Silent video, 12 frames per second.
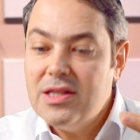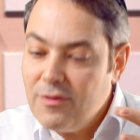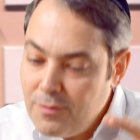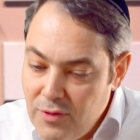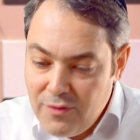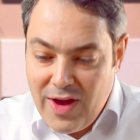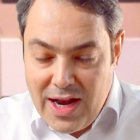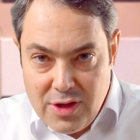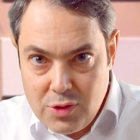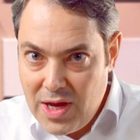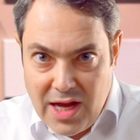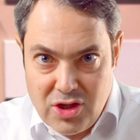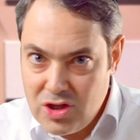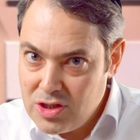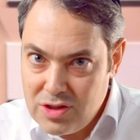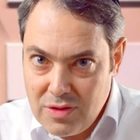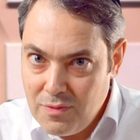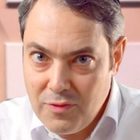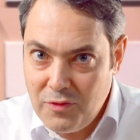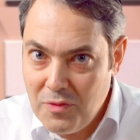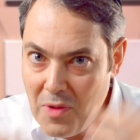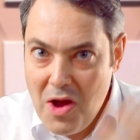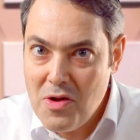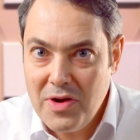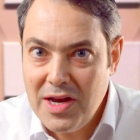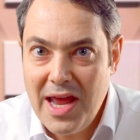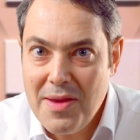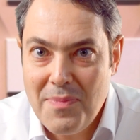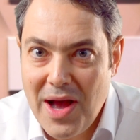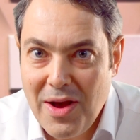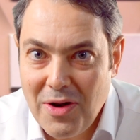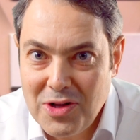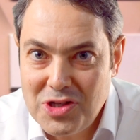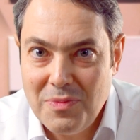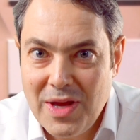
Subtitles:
the values we had just from our own innate biology,